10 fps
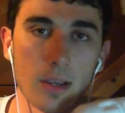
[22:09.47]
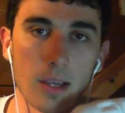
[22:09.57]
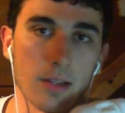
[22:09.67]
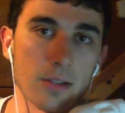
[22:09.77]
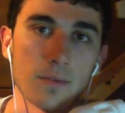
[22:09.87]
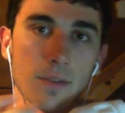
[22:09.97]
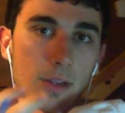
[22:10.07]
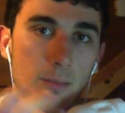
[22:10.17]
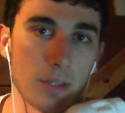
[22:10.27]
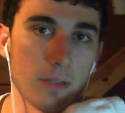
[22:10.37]
It doesn't feel
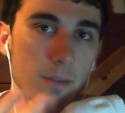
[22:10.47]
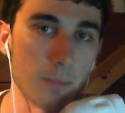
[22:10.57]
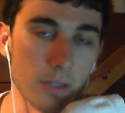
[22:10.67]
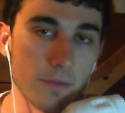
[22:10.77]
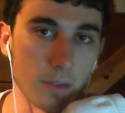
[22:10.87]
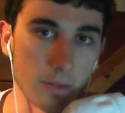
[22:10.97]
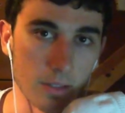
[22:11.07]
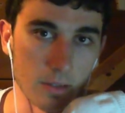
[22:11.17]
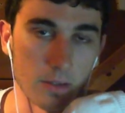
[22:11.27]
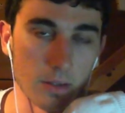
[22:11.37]
like
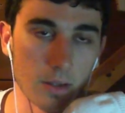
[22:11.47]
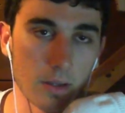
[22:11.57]
PvPvE